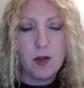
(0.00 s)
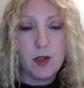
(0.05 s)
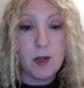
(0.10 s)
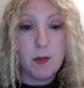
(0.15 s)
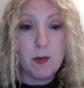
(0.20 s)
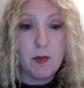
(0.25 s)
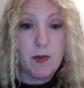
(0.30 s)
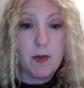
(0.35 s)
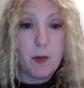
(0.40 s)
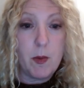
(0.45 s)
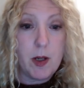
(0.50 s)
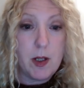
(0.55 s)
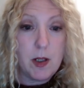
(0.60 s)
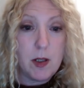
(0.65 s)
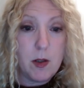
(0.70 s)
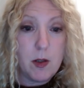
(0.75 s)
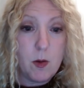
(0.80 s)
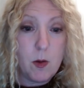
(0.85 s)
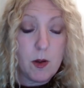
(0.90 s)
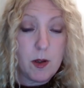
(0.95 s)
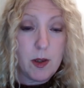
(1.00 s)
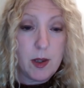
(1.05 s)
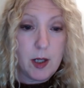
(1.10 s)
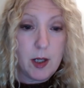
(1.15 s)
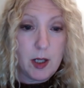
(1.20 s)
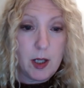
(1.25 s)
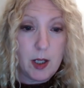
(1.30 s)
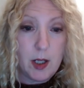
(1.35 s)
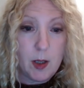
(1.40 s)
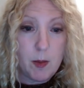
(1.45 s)
some of the ways you're
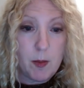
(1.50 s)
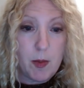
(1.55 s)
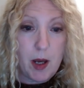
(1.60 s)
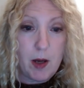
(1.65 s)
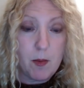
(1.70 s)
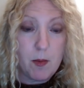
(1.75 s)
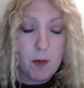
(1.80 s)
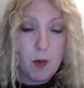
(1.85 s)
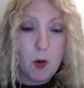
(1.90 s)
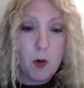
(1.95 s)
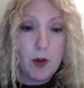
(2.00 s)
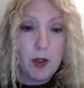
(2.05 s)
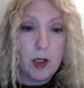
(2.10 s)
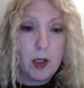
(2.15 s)
thinking about more